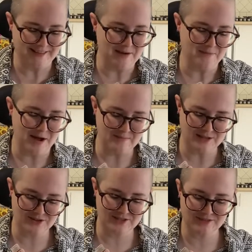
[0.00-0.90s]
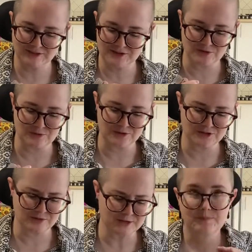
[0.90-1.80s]
that might mean you definitely don't want to
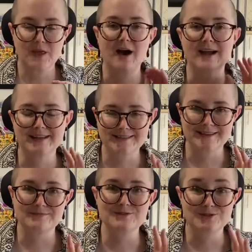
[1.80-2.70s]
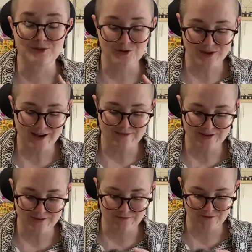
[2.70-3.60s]
do it. I ended up so covered
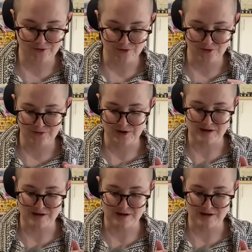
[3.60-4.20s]
in fur when I